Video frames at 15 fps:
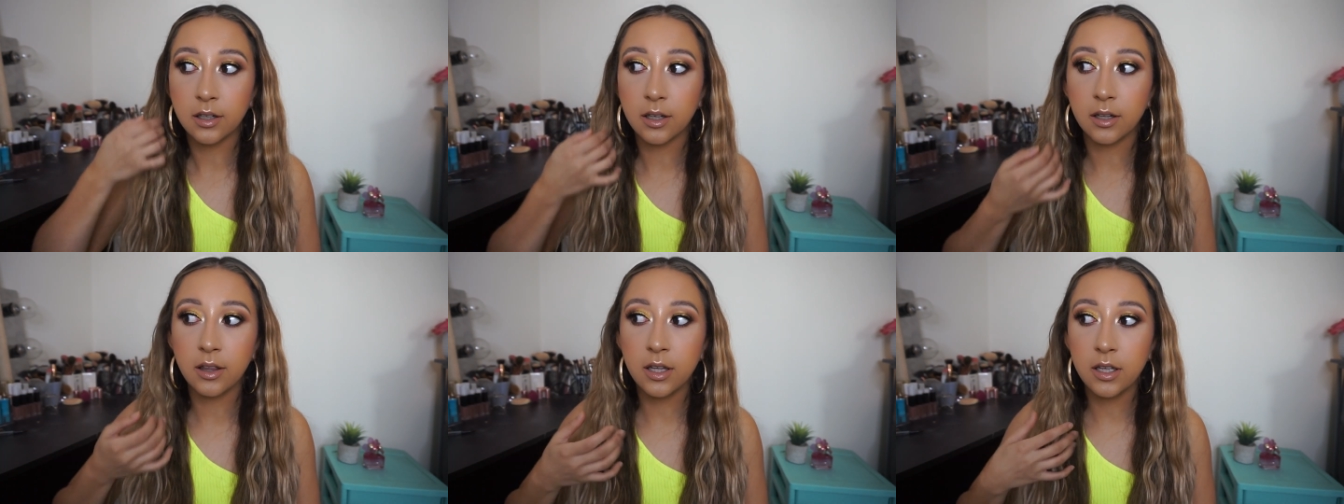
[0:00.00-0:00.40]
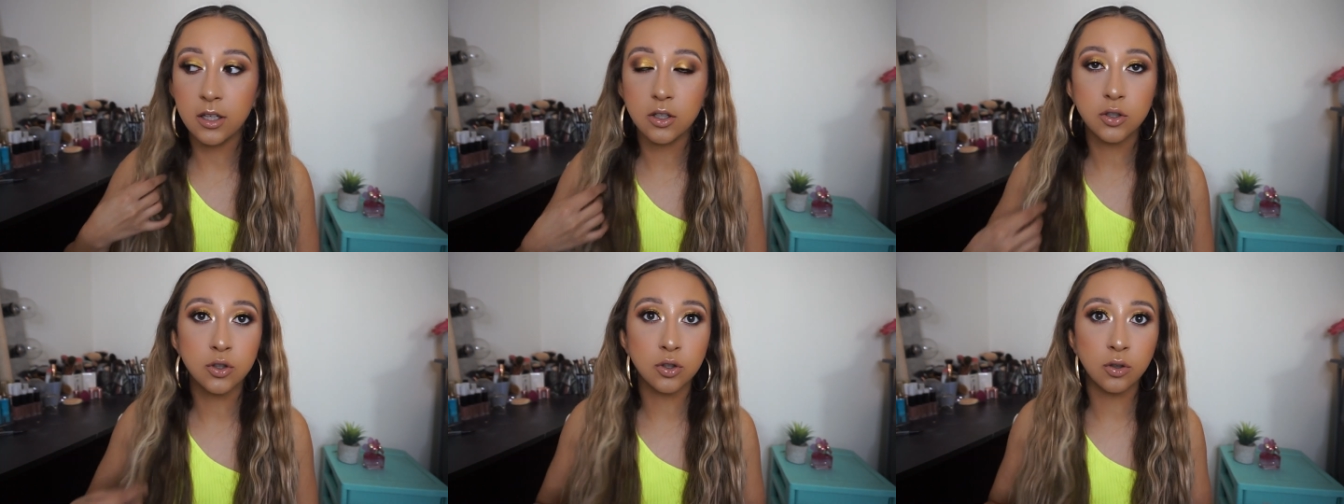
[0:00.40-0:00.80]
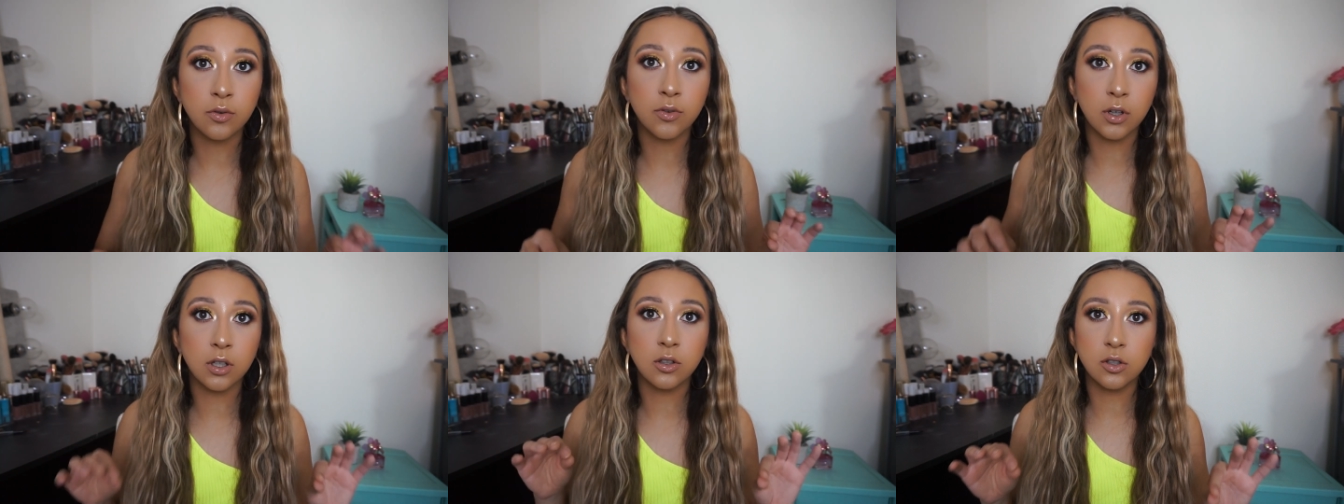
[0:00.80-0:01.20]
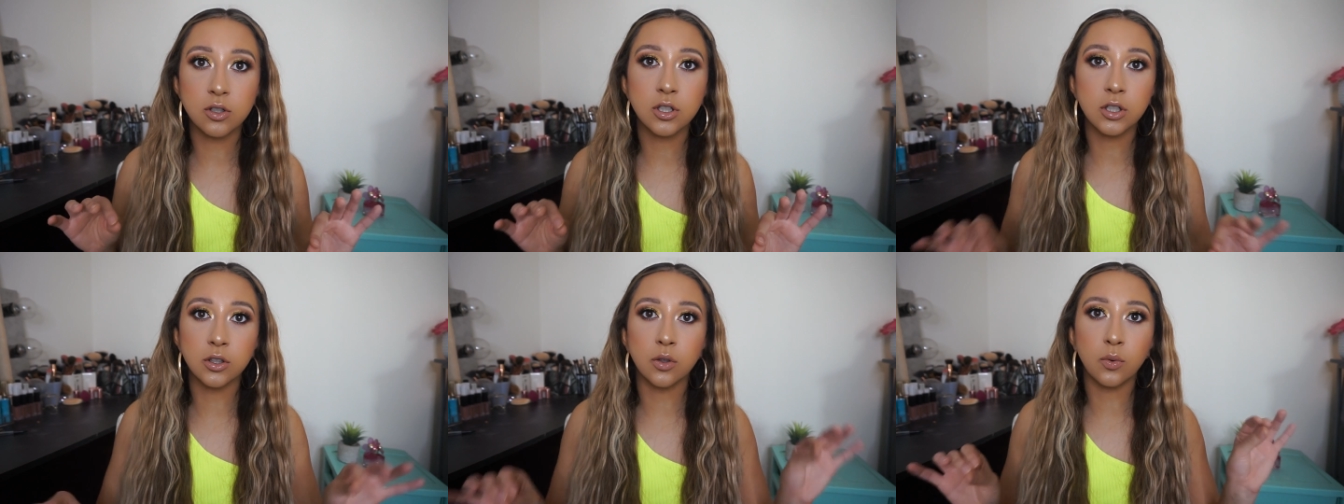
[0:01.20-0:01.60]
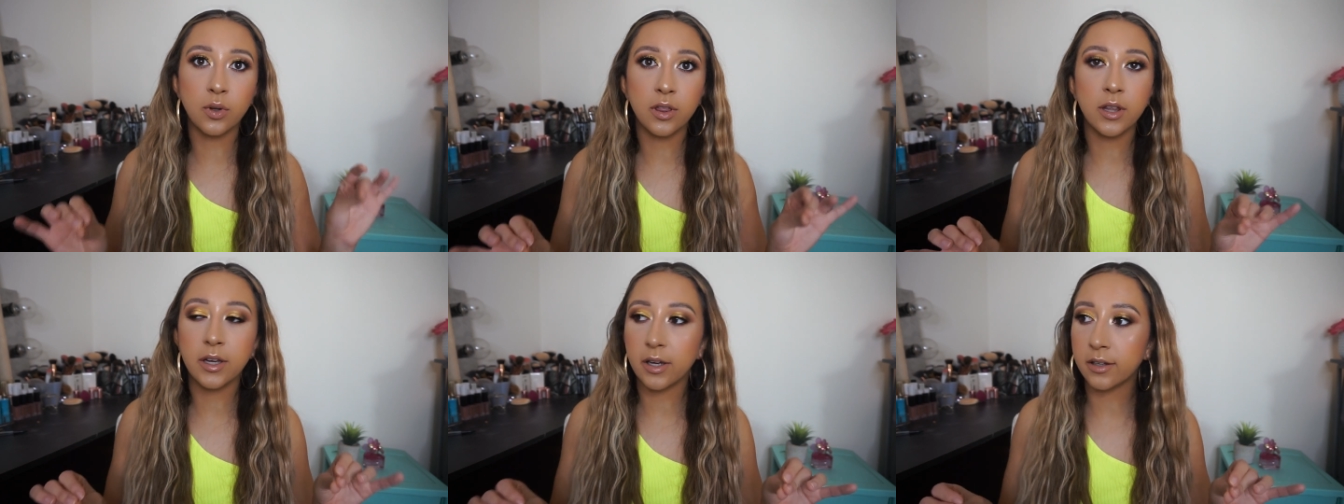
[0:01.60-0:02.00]
I think so far it looks good. The only
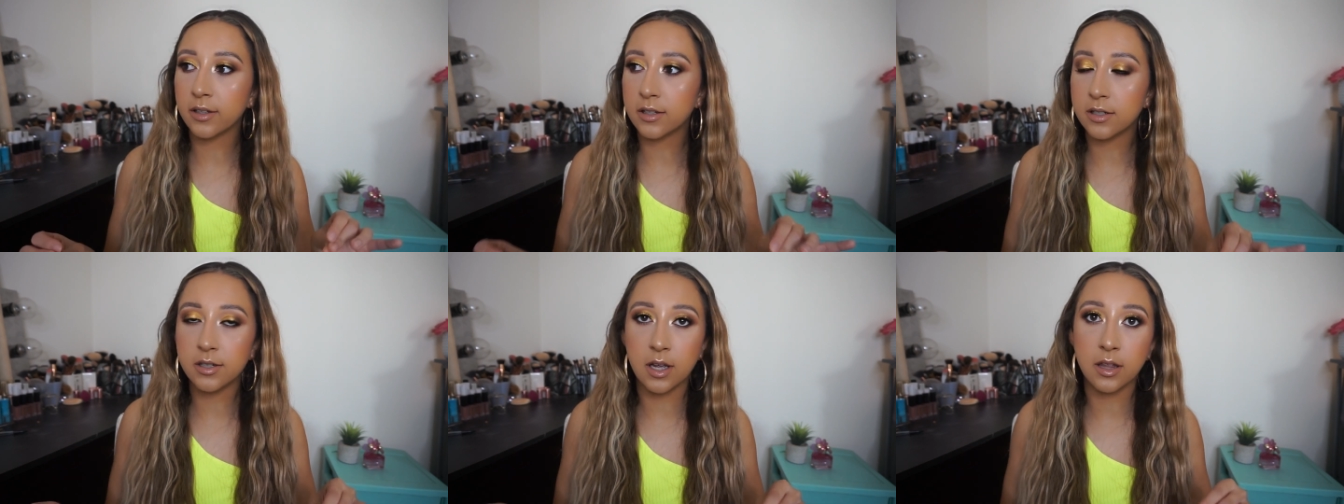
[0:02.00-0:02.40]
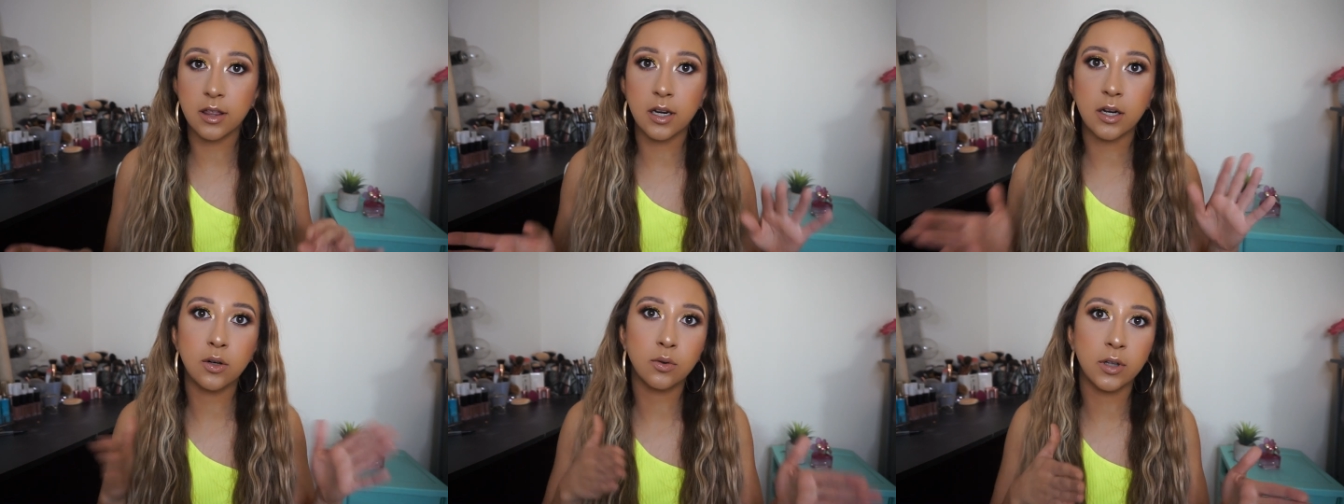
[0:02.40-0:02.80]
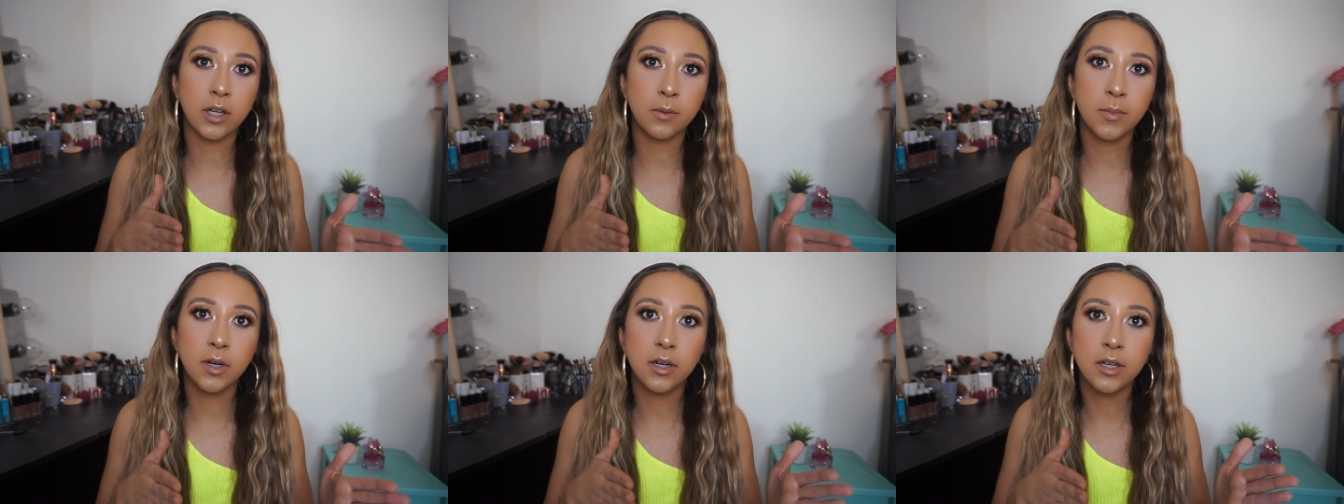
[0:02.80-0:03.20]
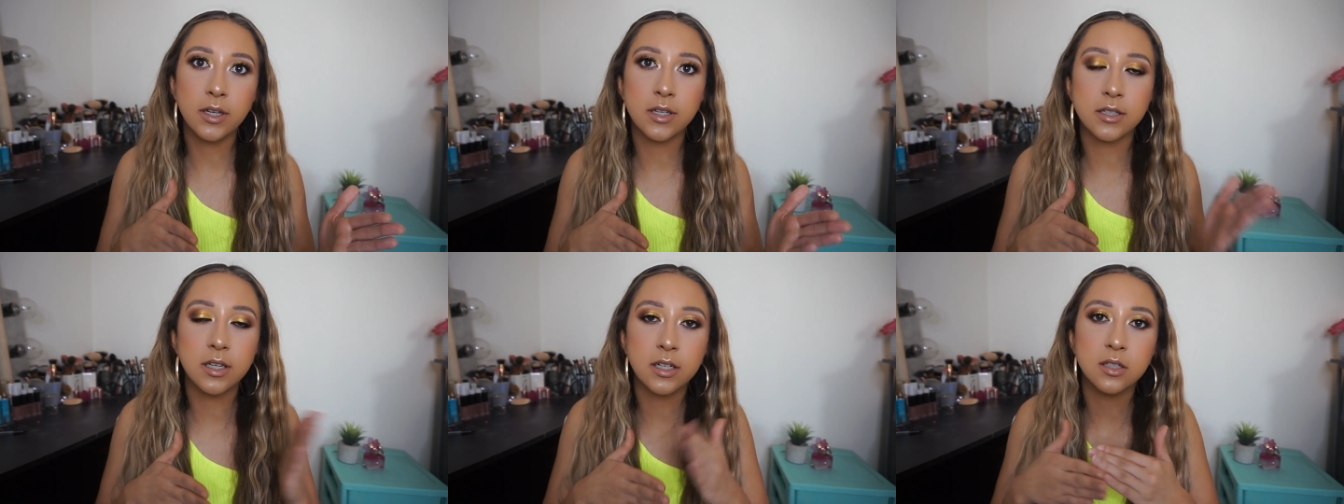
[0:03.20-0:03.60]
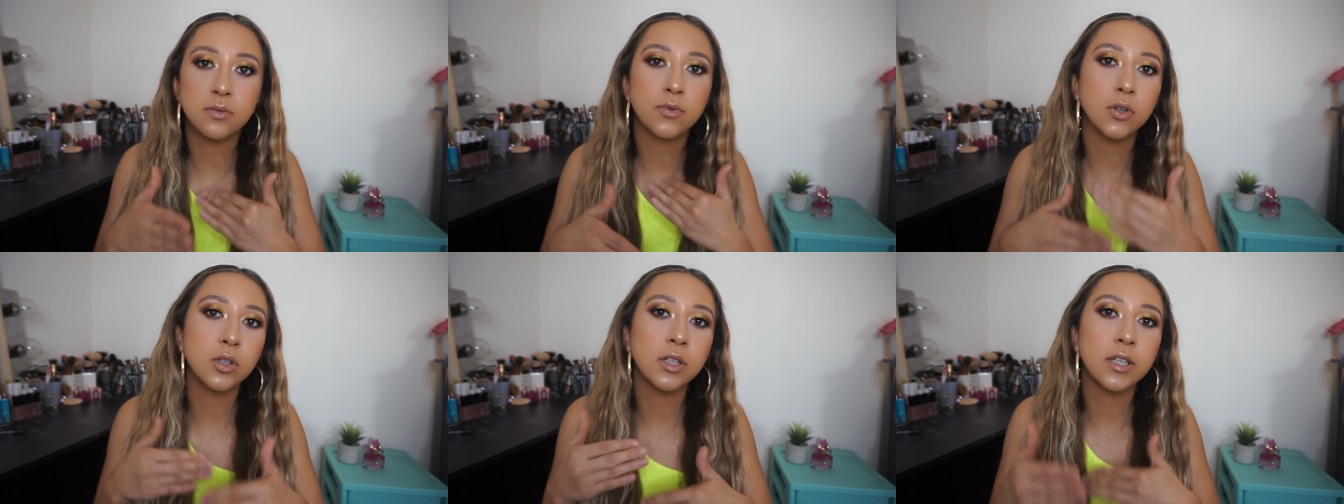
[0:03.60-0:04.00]
thing I could say that I don't like about it is that it's
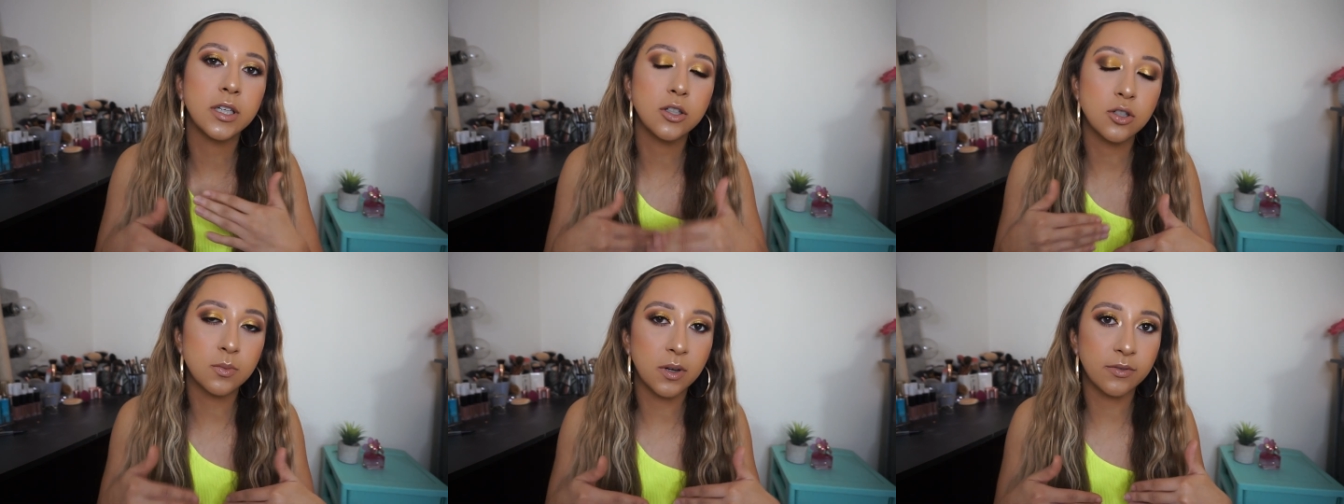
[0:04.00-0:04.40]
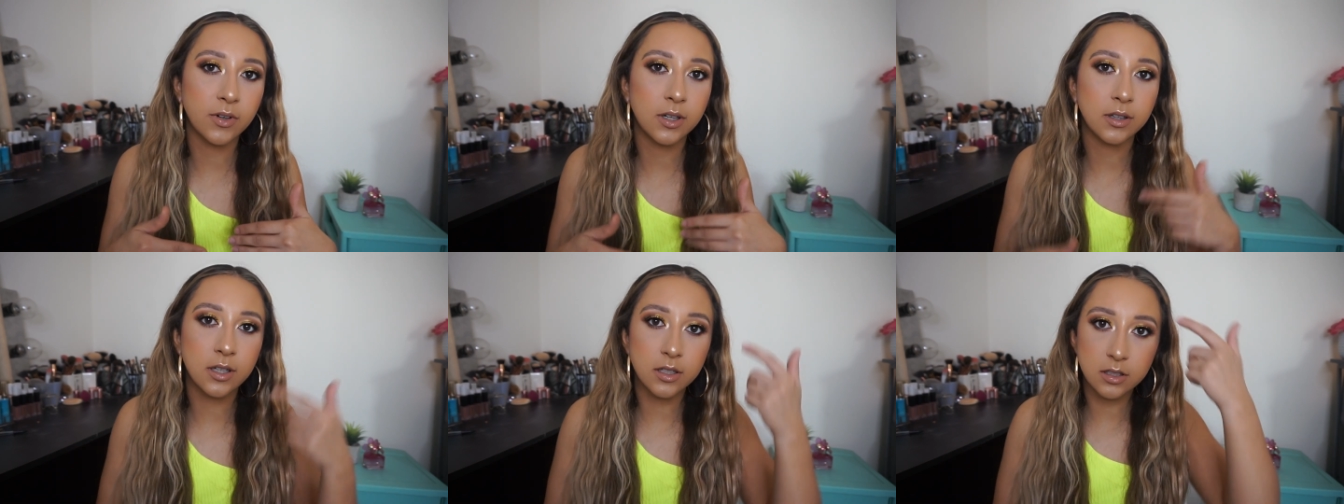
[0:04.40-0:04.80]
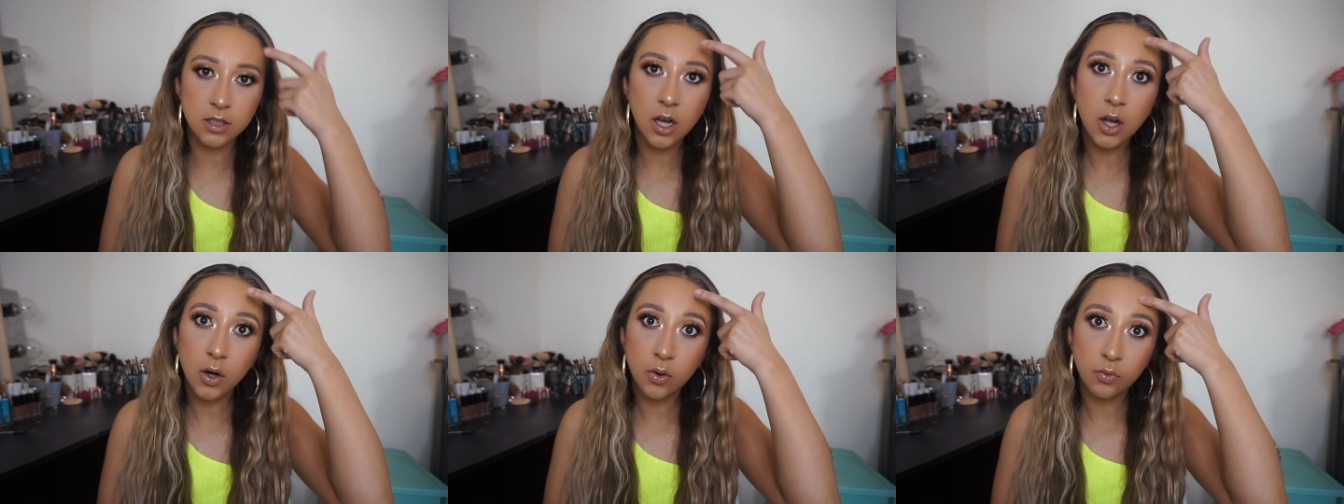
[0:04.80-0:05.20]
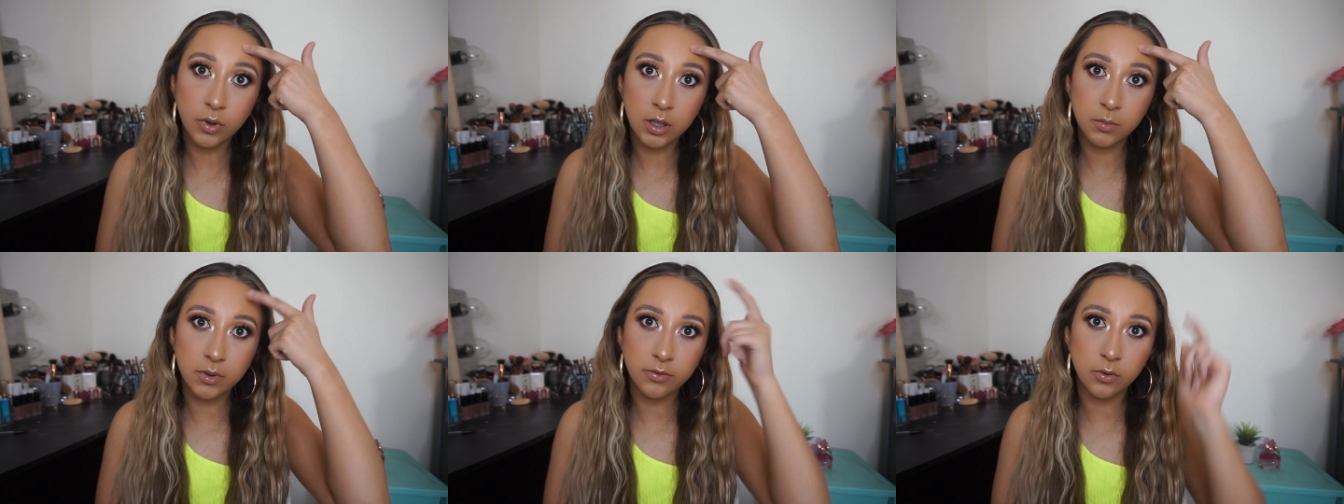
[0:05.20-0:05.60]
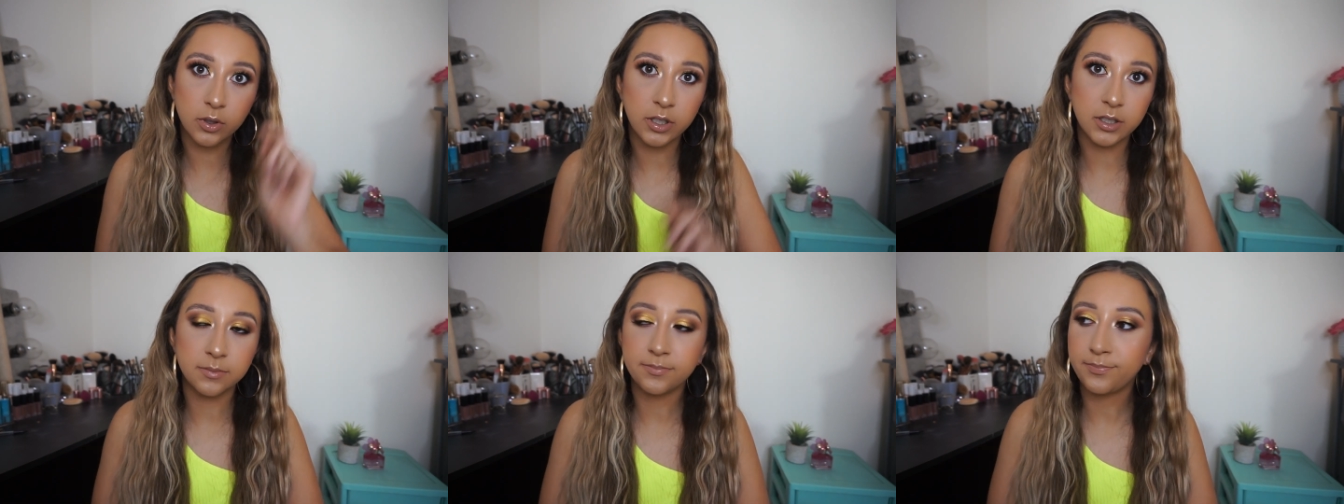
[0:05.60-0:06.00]
falling into my fine lines right in my
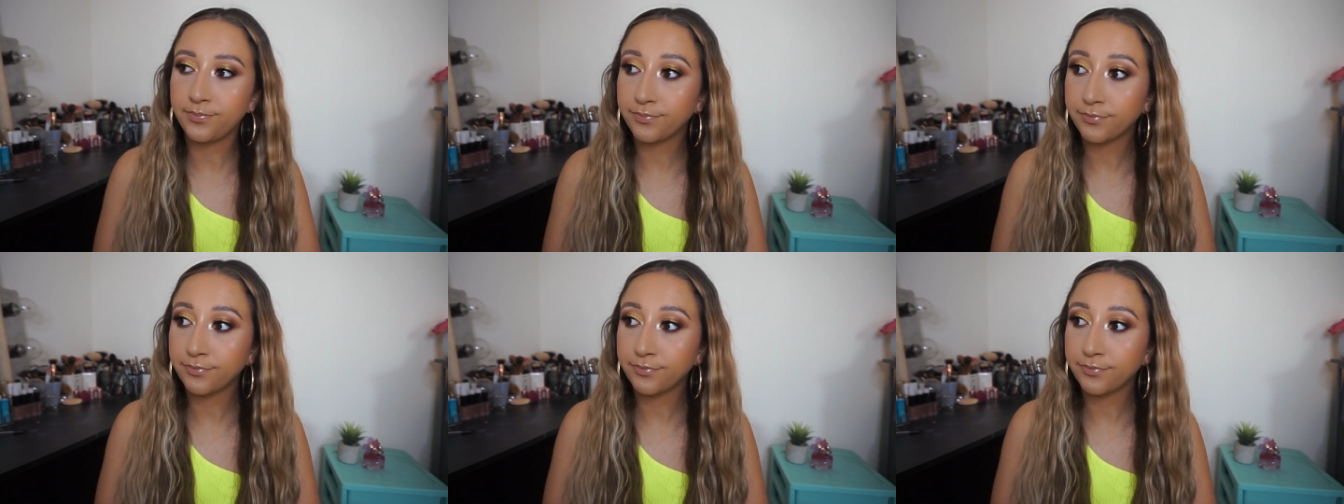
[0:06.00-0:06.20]
forehead.